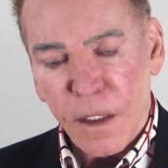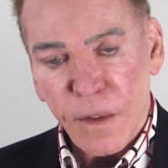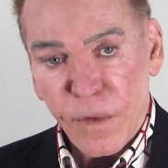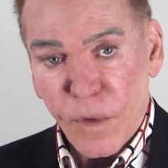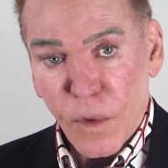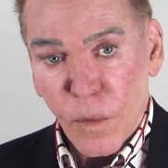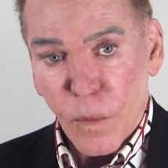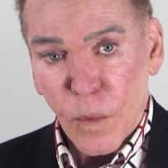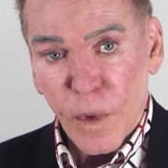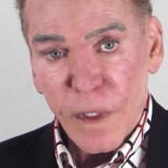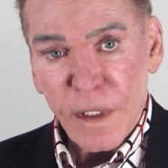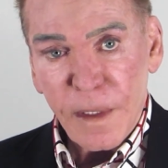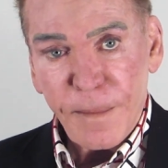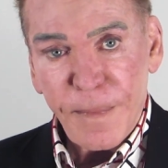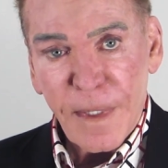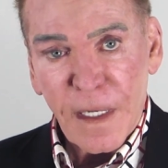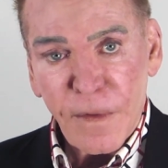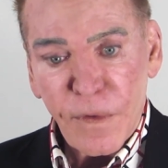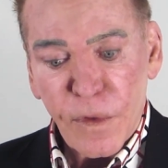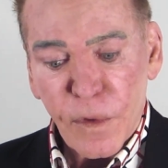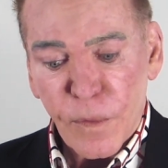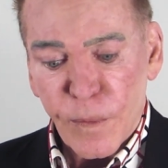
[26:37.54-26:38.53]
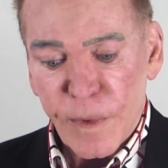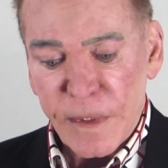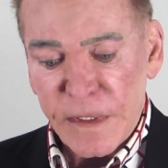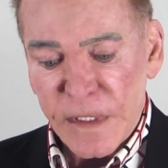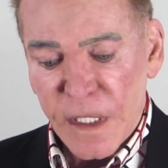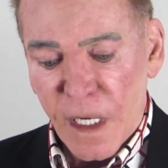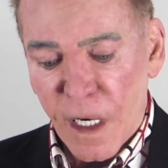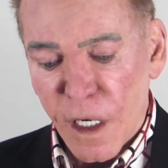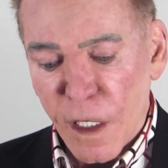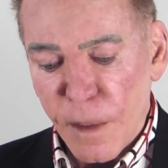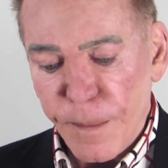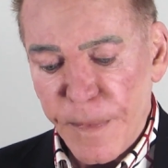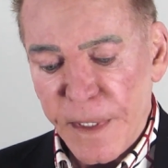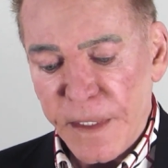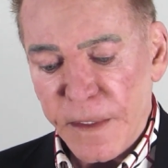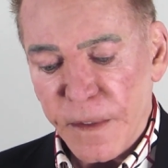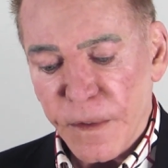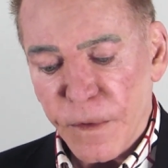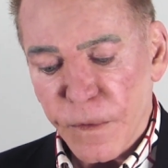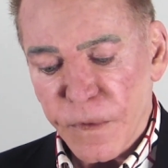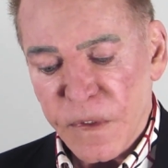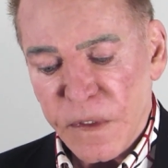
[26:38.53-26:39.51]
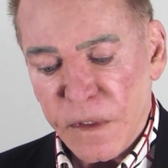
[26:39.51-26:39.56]
They're worried about their retirement
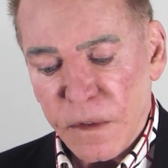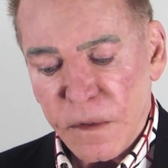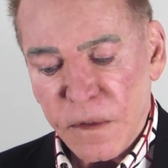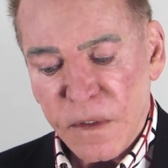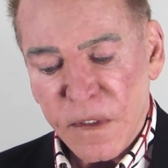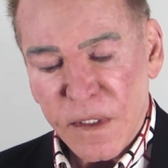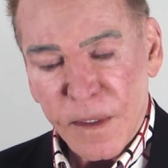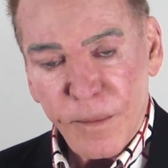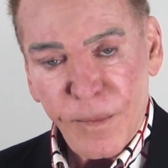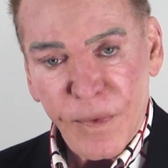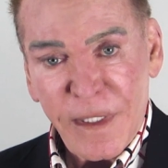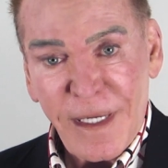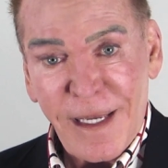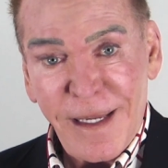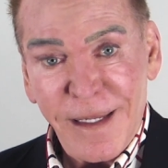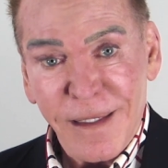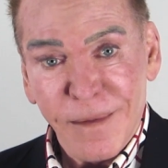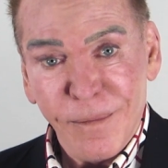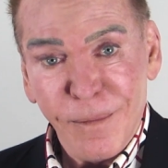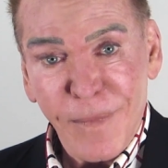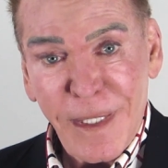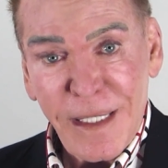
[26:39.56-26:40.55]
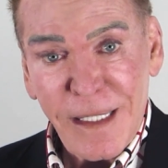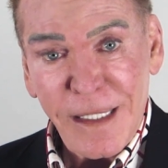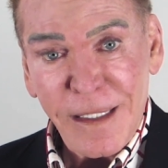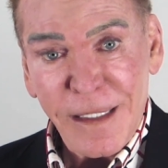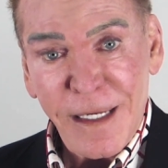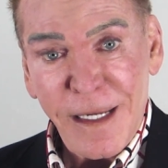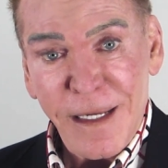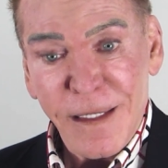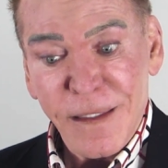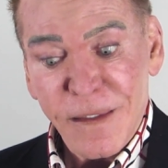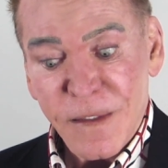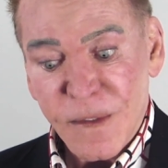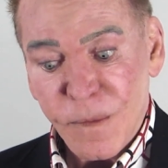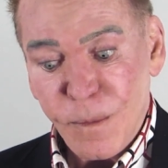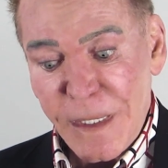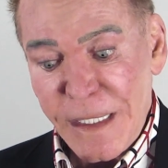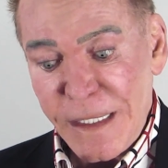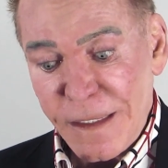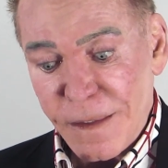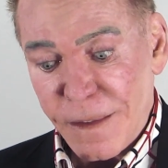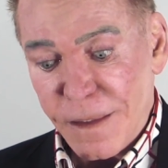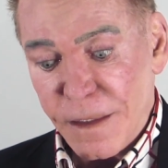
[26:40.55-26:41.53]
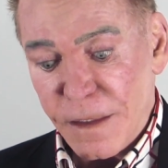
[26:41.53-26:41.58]
or simply making ends
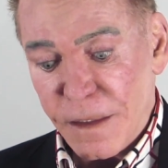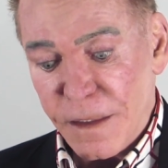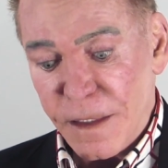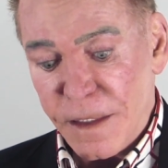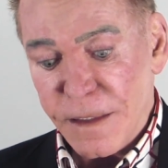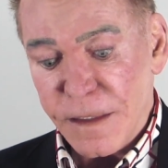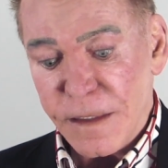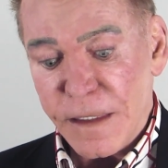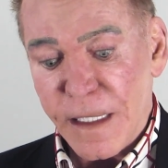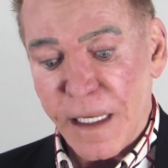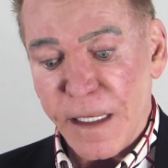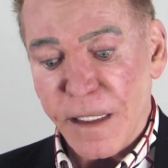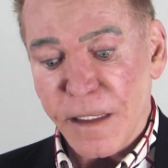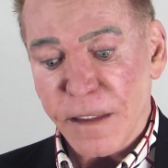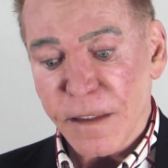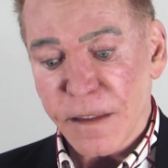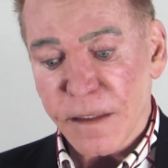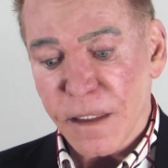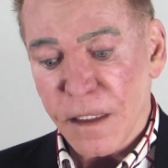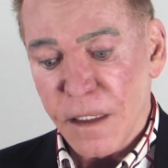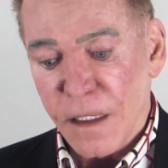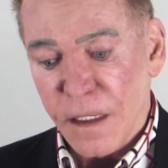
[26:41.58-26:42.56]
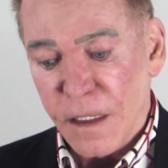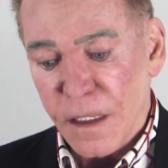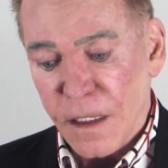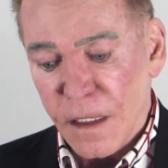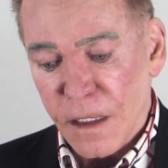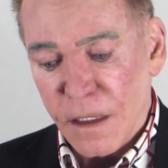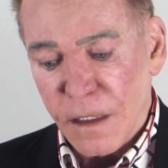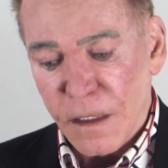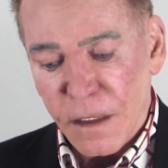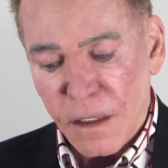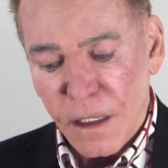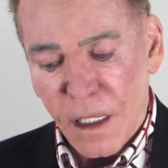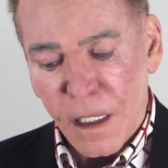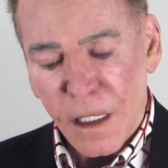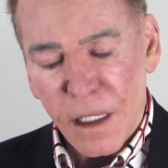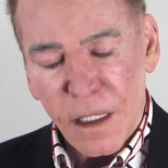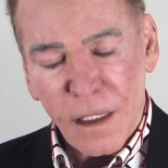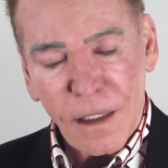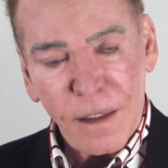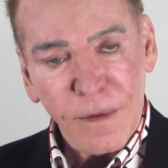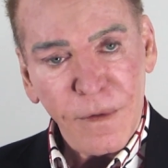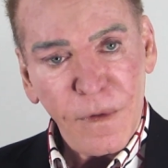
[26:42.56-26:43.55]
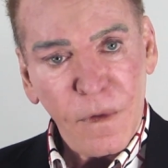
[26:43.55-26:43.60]
meet these days.
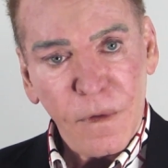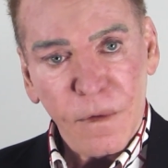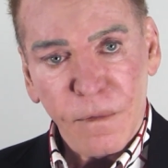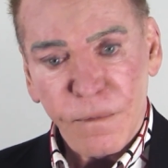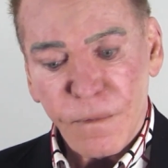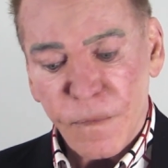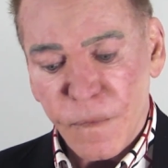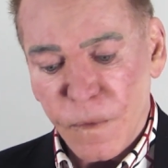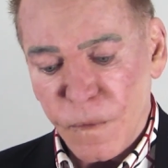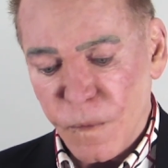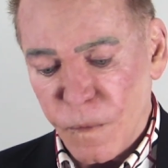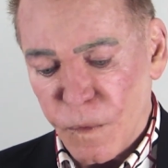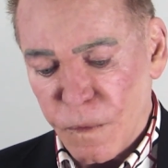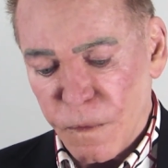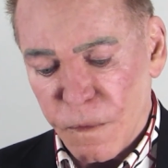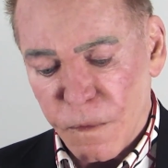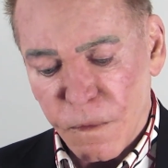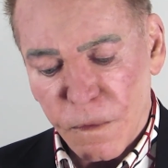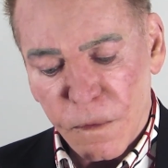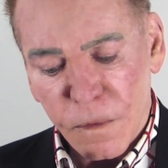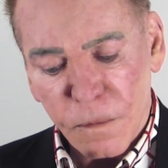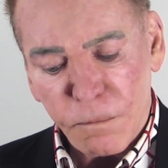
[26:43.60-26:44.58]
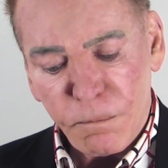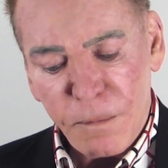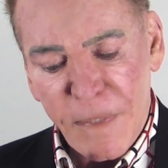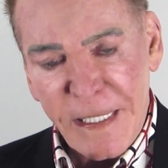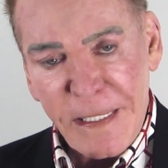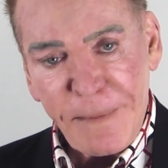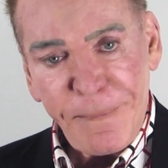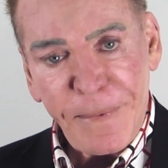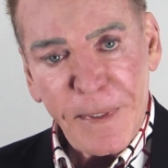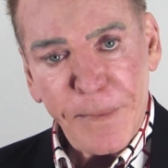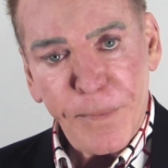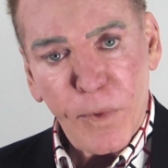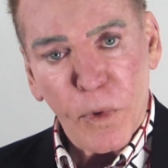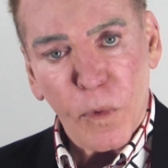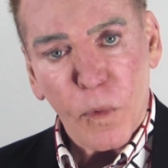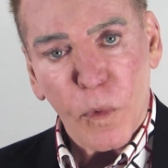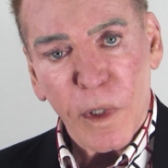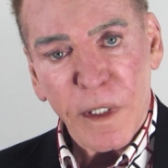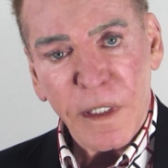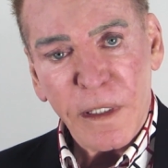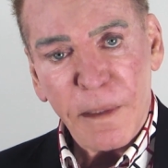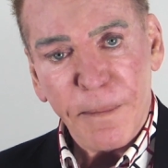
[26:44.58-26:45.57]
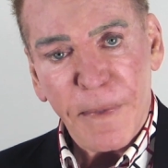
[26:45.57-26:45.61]
Uh, many people are
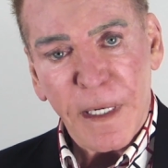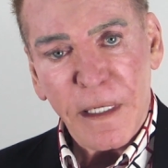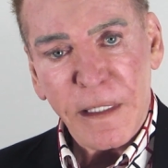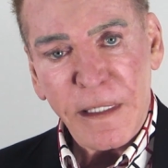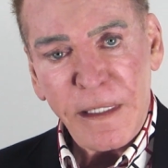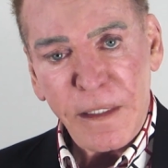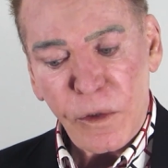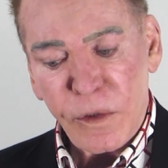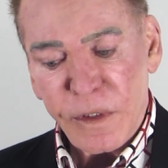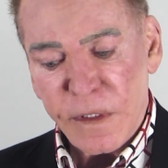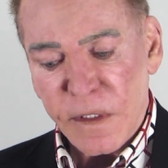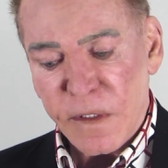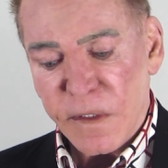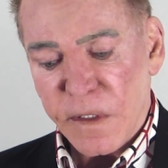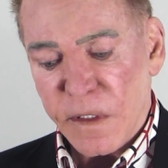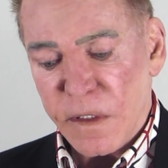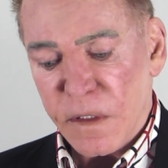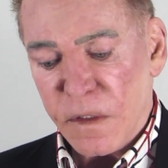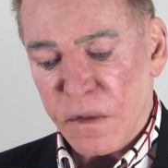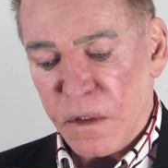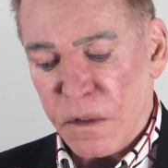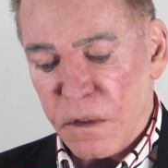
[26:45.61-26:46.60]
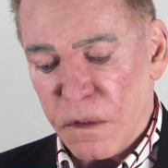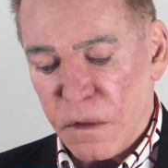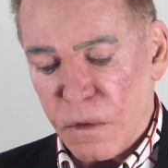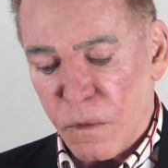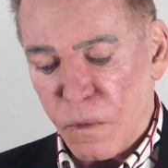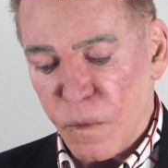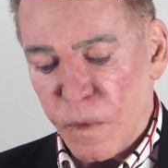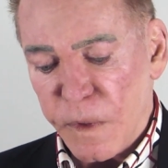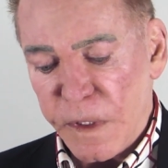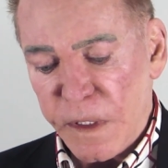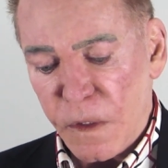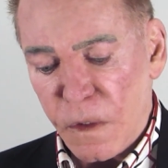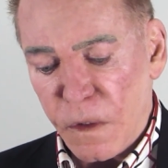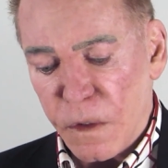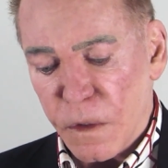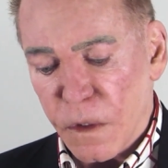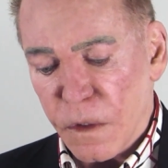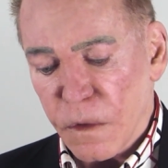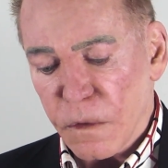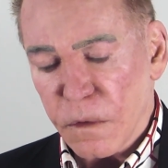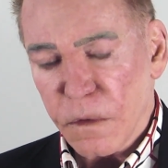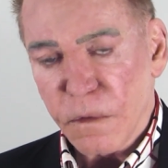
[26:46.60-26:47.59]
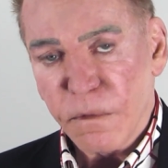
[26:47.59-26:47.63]
worried about illnesses, real
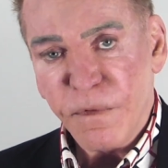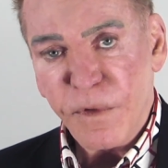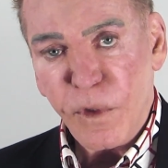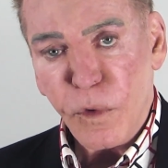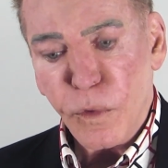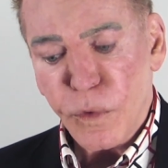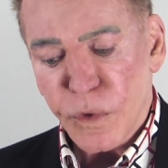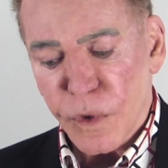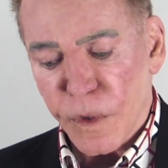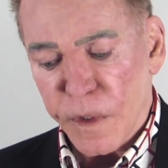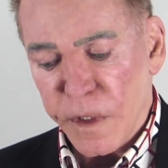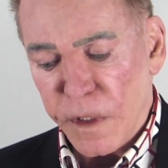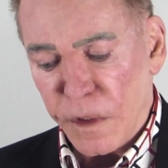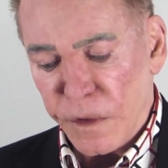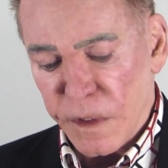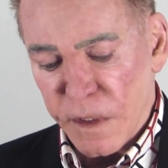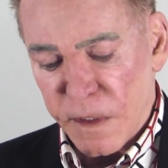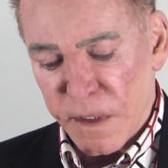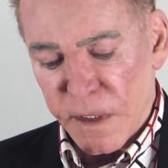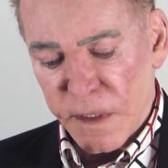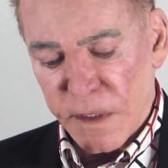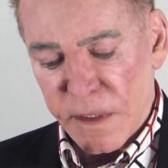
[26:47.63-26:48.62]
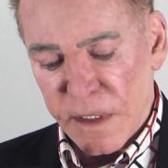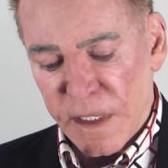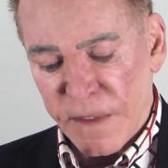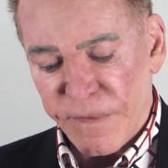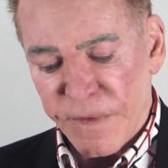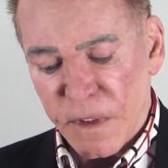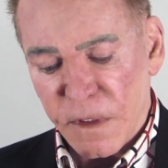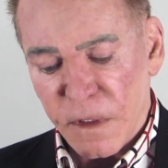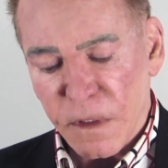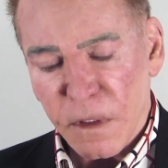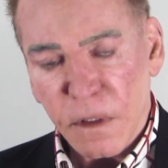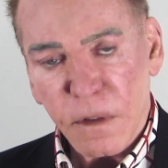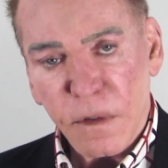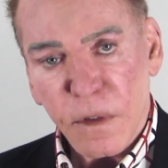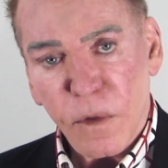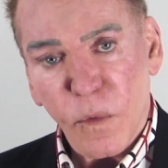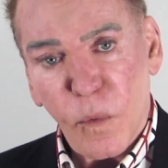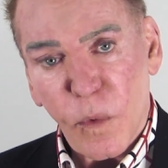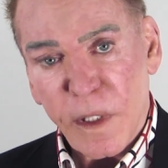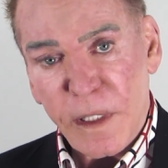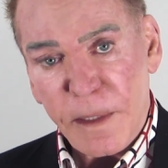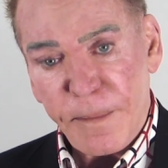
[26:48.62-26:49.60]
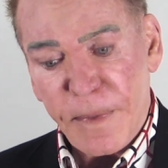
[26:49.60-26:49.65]
or future illnesses even. They're
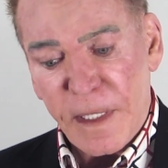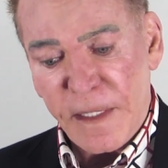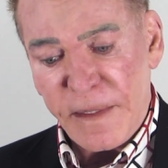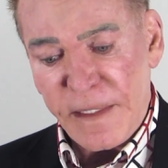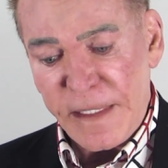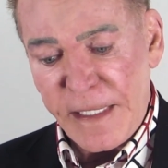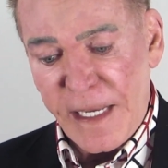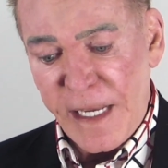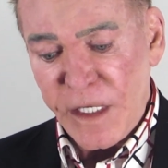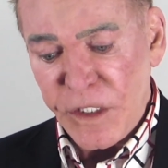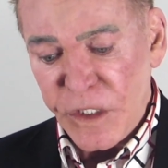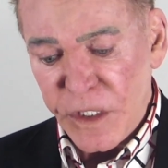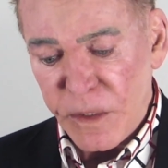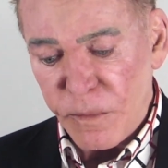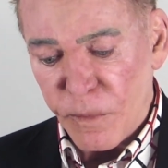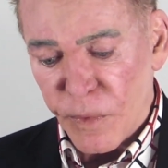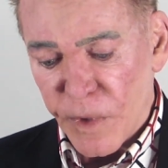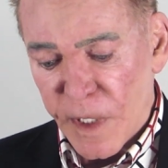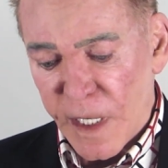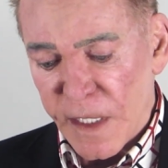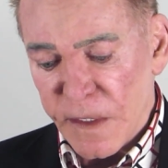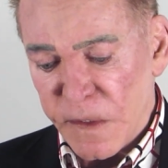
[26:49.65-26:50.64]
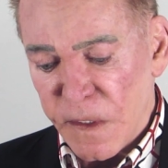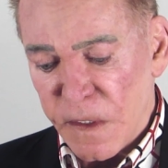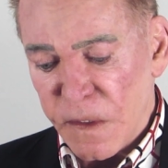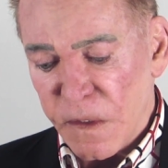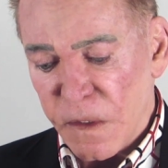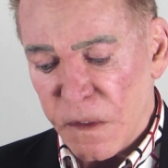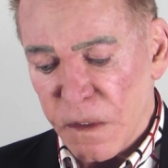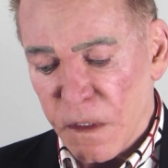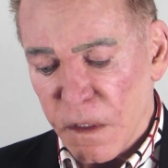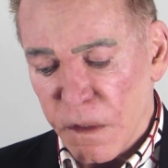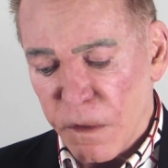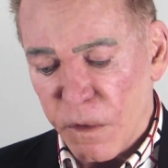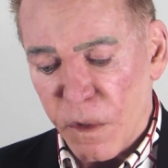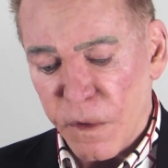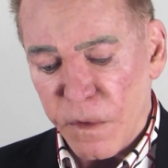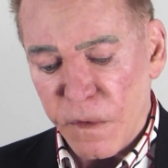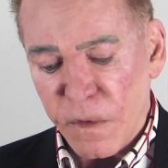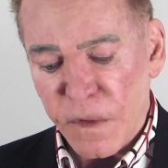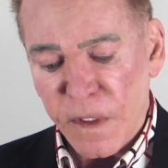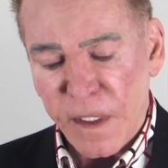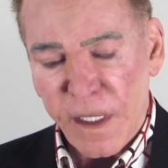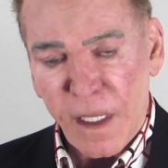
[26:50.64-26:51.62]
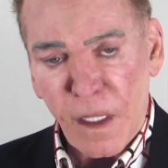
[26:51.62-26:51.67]
worried about the aging process or
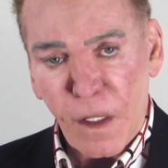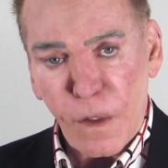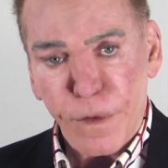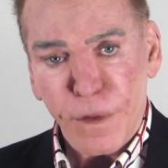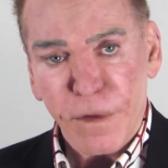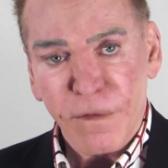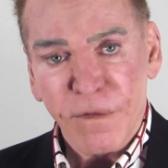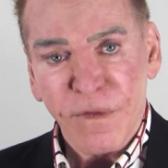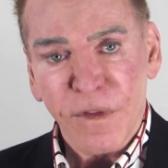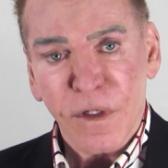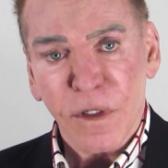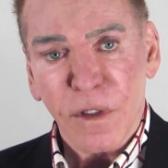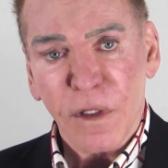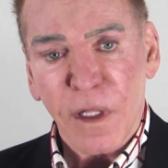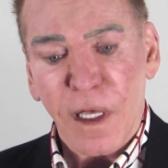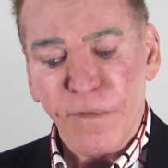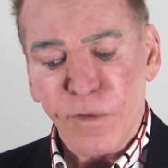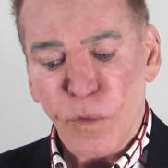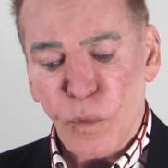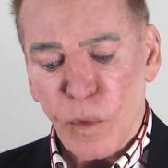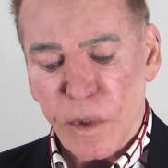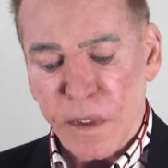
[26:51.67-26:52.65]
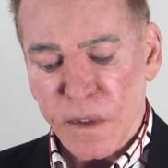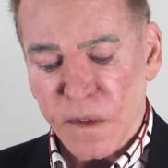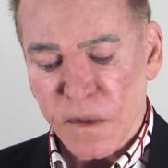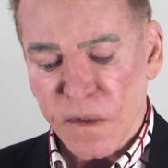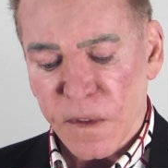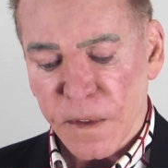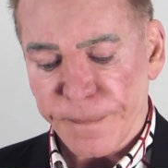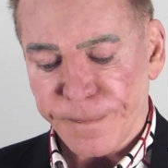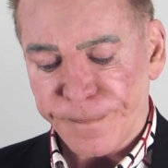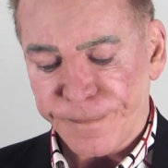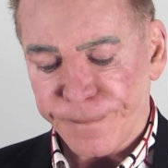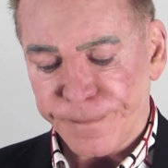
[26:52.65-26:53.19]
the health of their loved ones.